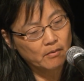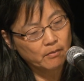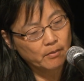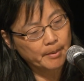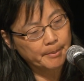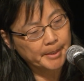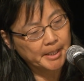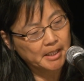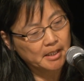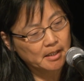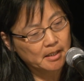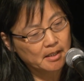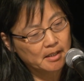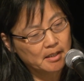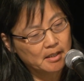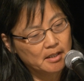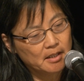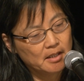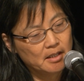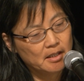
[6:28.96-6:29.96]
women.
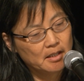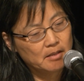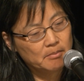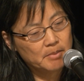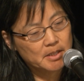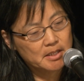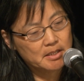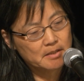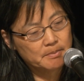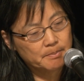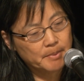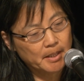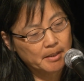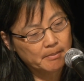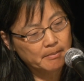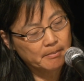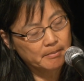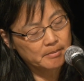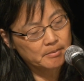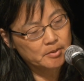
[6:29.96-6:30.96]
In Mrs.
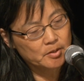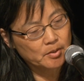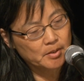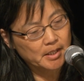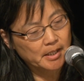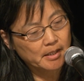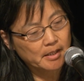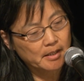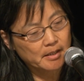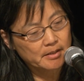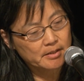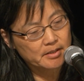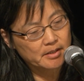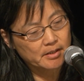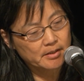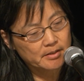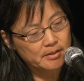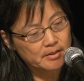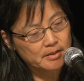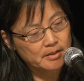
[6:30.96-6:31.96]
Jordan
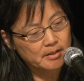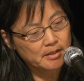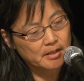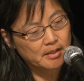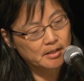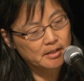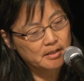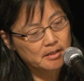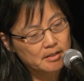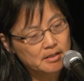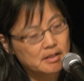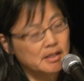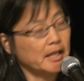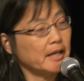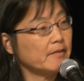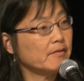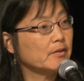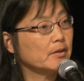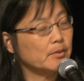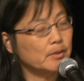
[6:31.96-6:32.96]
Kongsar's
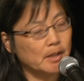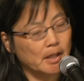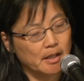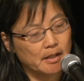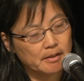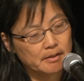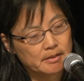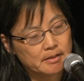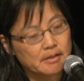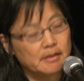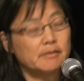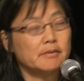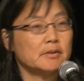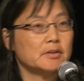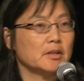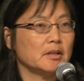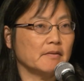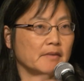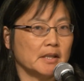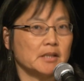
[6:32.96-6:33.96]
slave gulags,
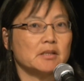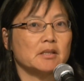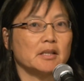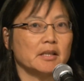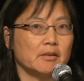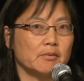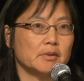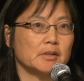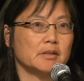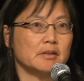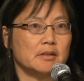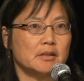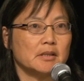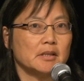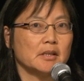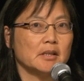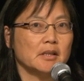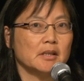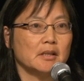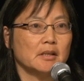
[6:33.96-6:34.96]
she eventually was
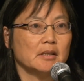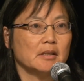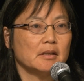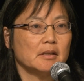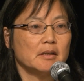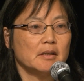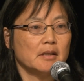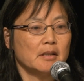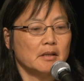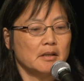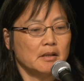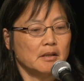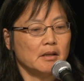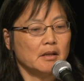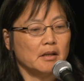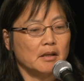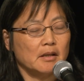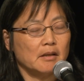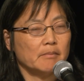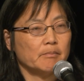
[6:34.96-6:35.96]

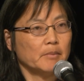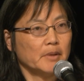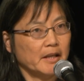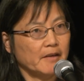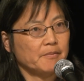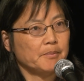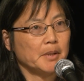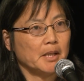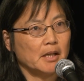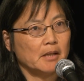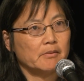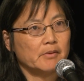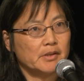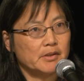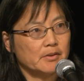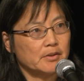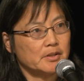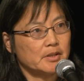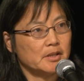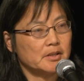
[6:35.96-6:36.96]
left behind
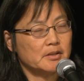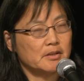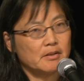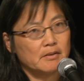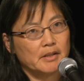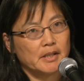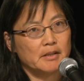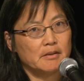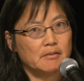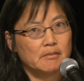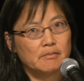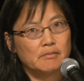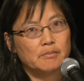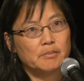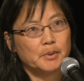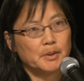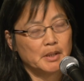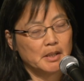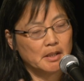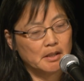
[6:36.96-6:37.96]
with her sister and
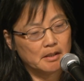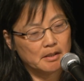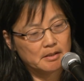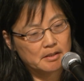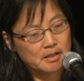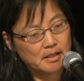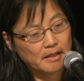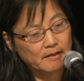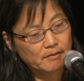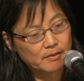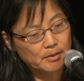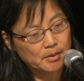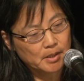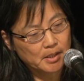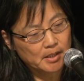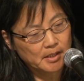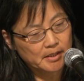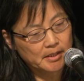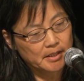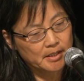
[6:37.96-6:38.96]
put in a slave
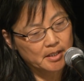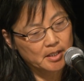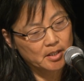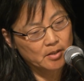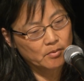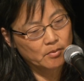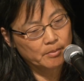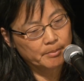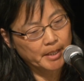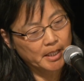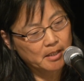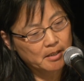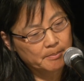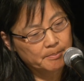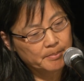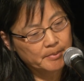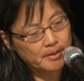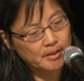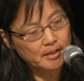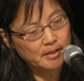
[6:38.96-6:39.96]
gulag, were made
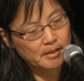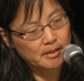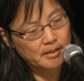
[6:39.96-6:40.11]
up